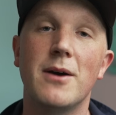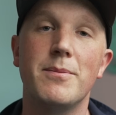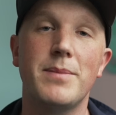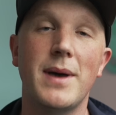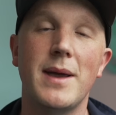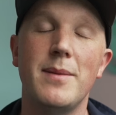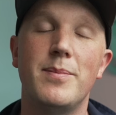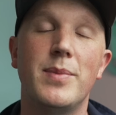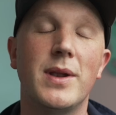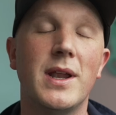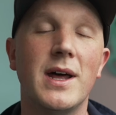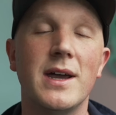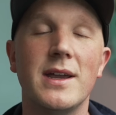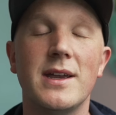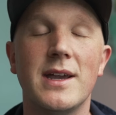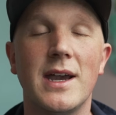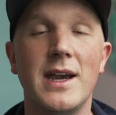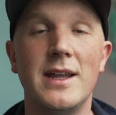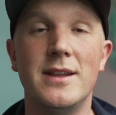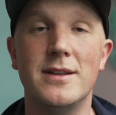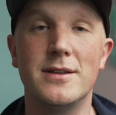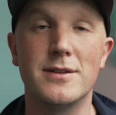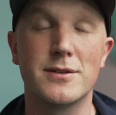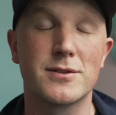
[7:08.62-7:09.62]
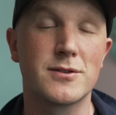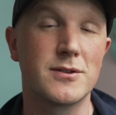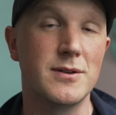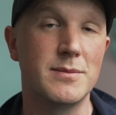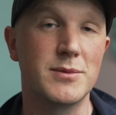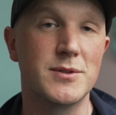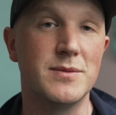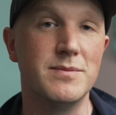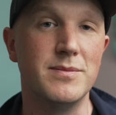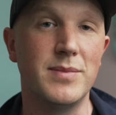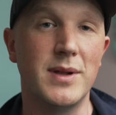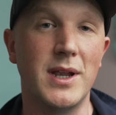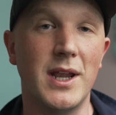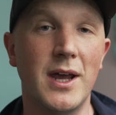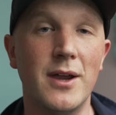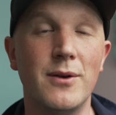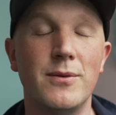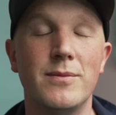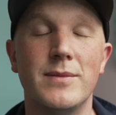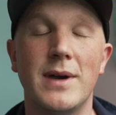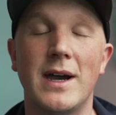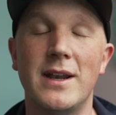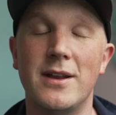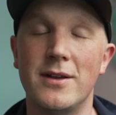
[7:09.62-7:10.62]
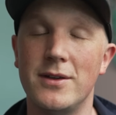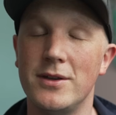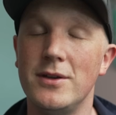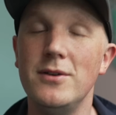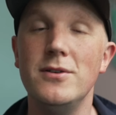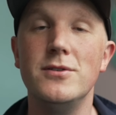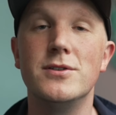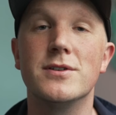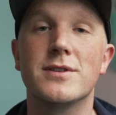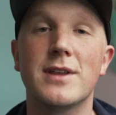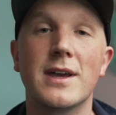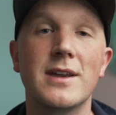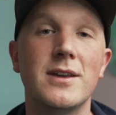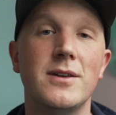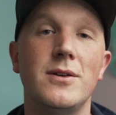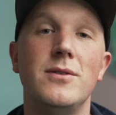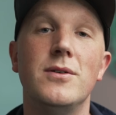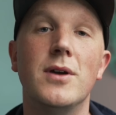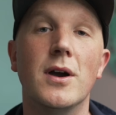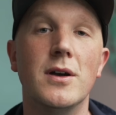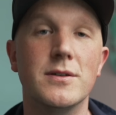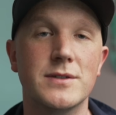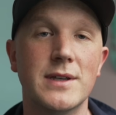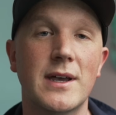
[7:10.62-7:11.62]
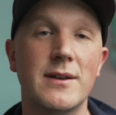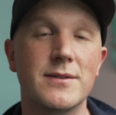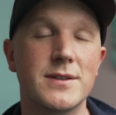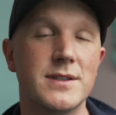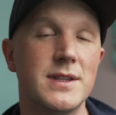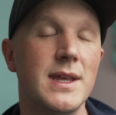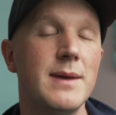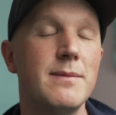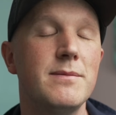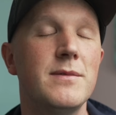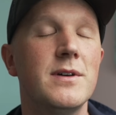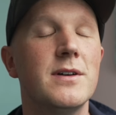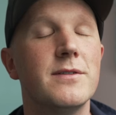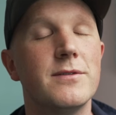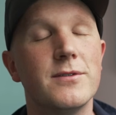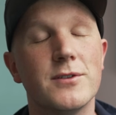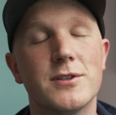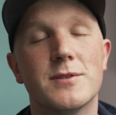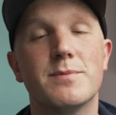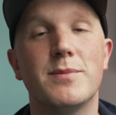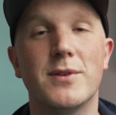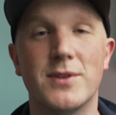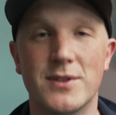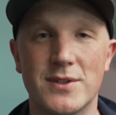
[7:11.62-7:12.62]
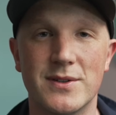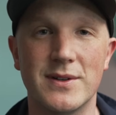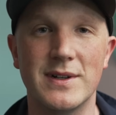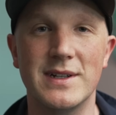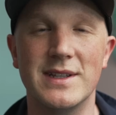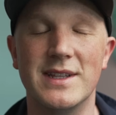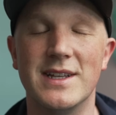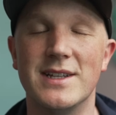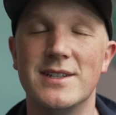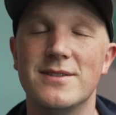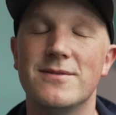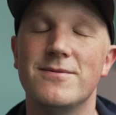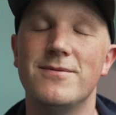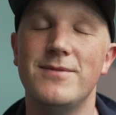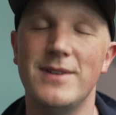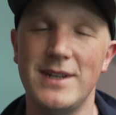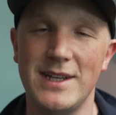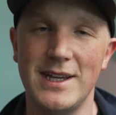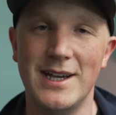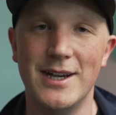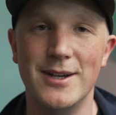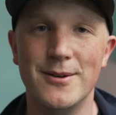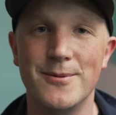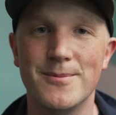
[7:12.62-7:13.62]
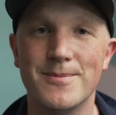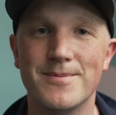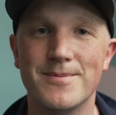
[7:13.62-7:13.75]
out Paperlike in the description below, and a huge thank you goes out to them for sponsoring this video.